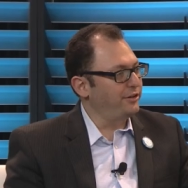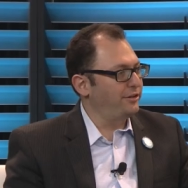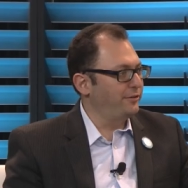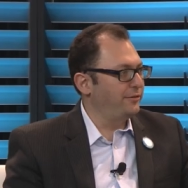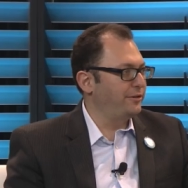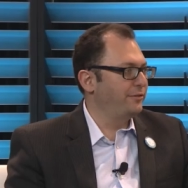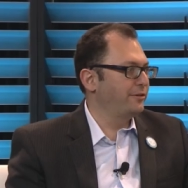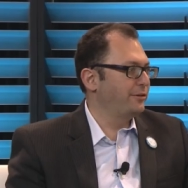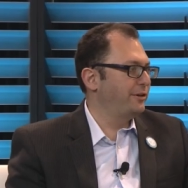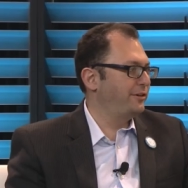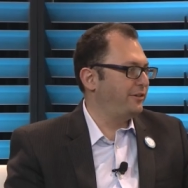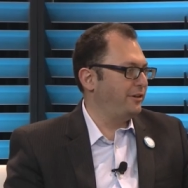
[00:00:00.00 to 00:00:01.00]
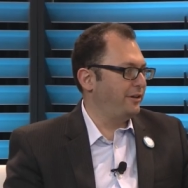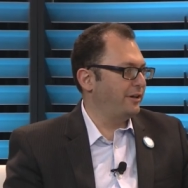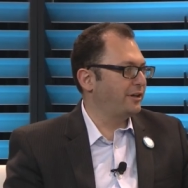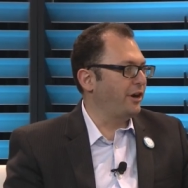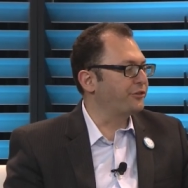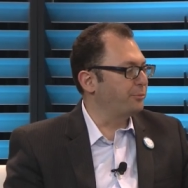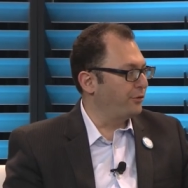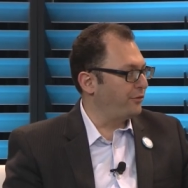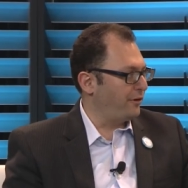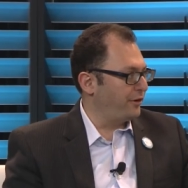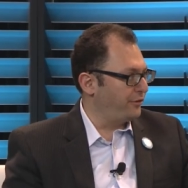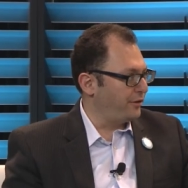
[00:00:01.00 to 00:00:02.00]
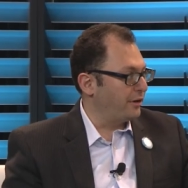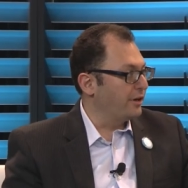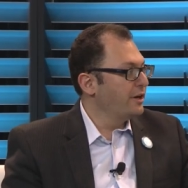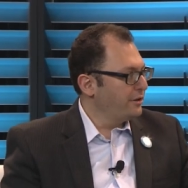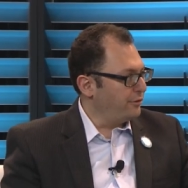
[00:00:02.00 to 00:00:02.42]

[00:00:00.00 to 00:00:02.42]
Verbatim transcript: you've, you've alluded to customers of ours, they're,